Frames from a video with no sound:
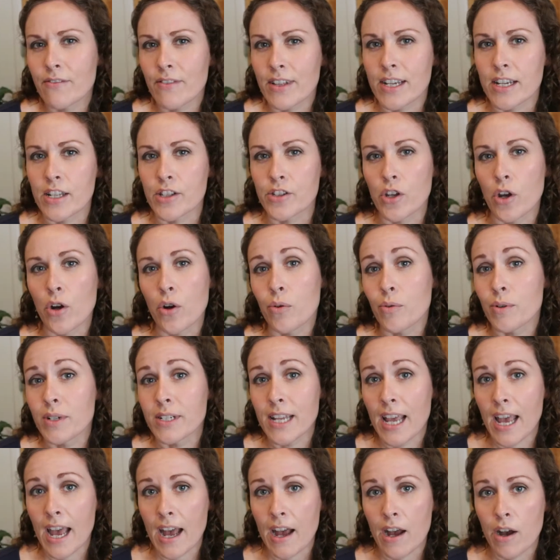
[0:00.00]
of like its own
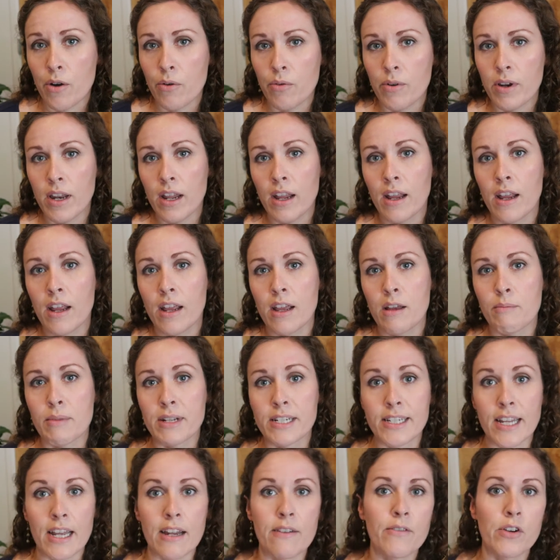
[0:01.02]
town,
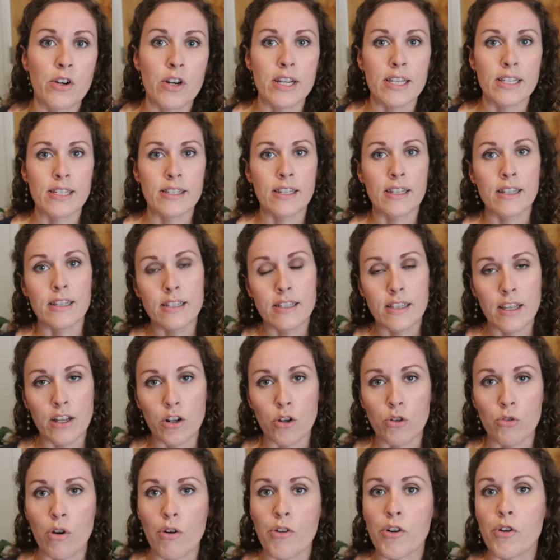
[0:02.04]
but Denver has since then
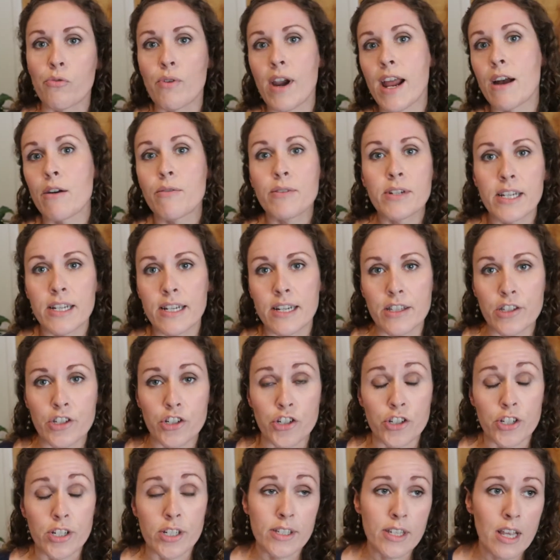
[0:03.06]
grown around it and it's
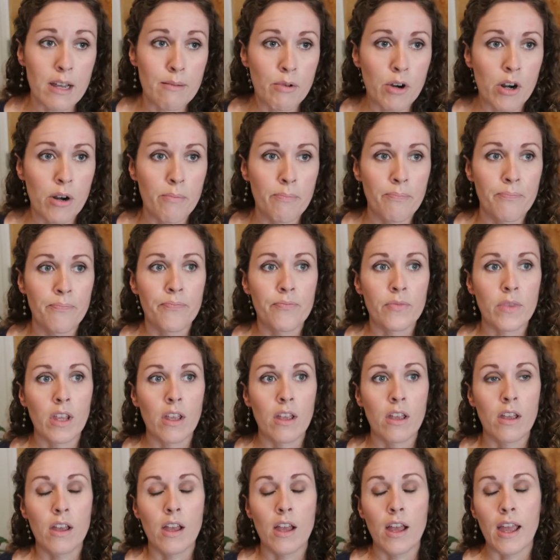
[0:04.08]
just a suburb.
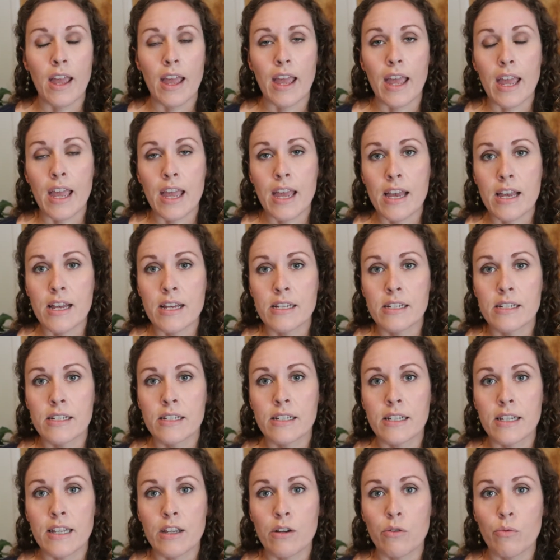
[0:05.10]

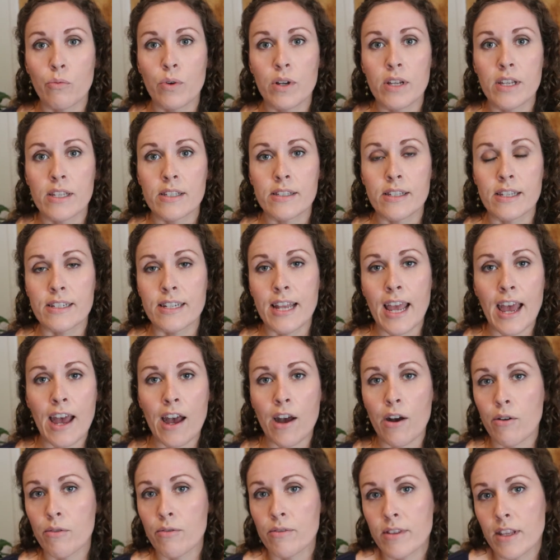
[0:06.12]
And it was a
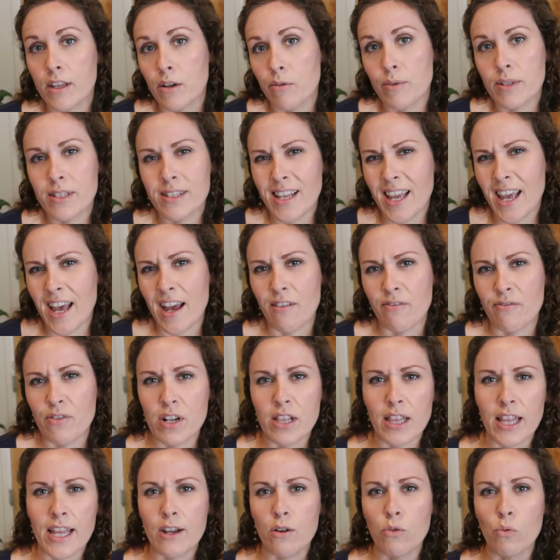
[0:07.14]
town that was, yeah, for
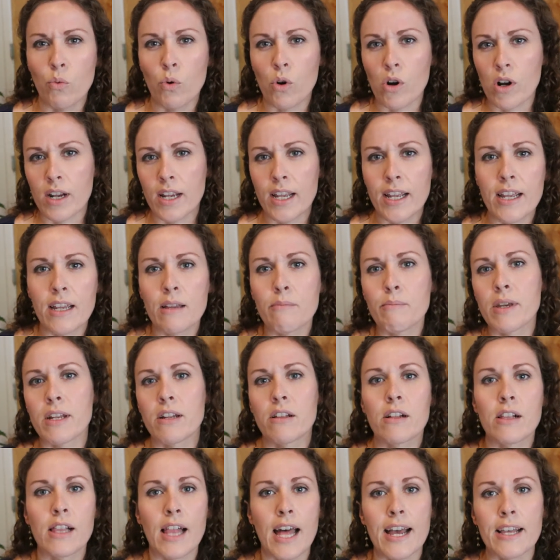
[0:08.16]
like working
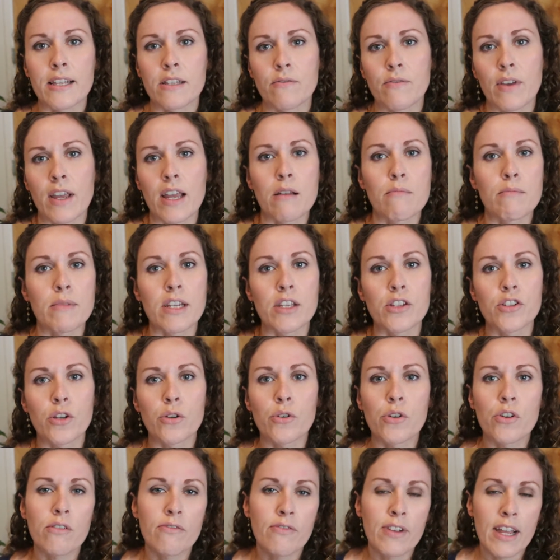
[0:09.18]
middle class families.
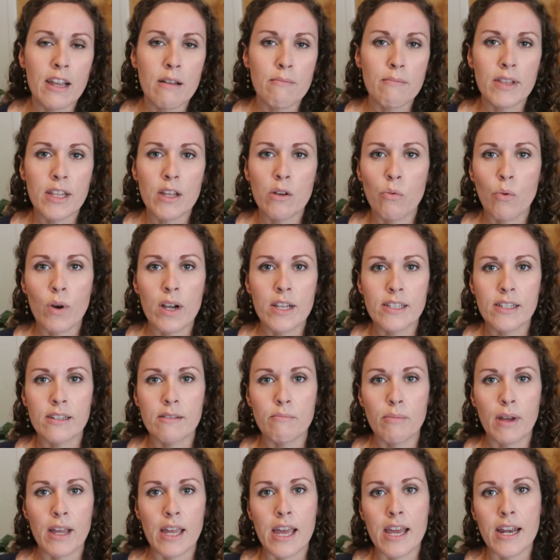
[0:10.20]
So her family
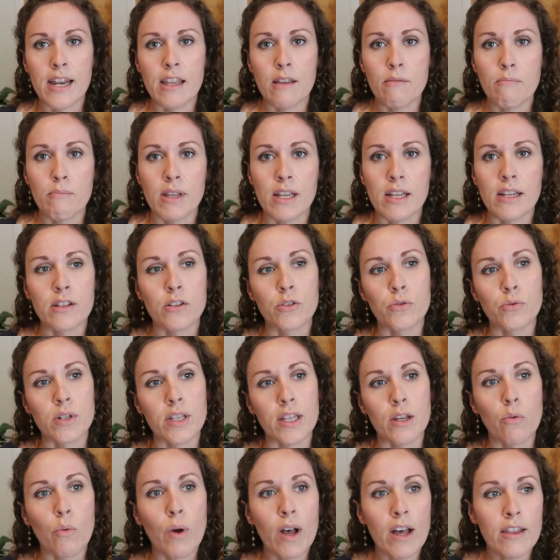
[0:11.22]
wasn't by any means
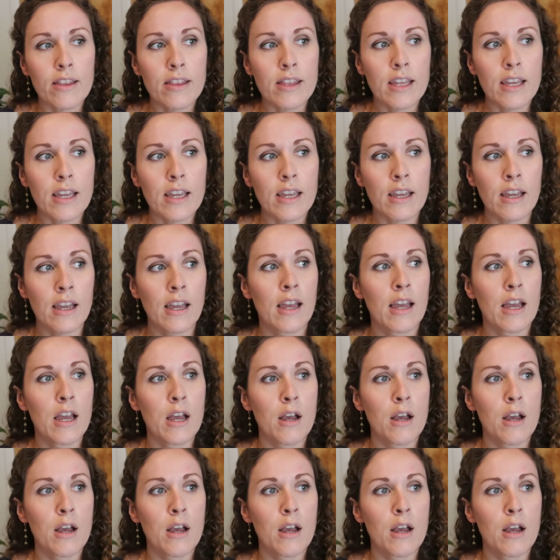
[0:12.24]
really wealthy,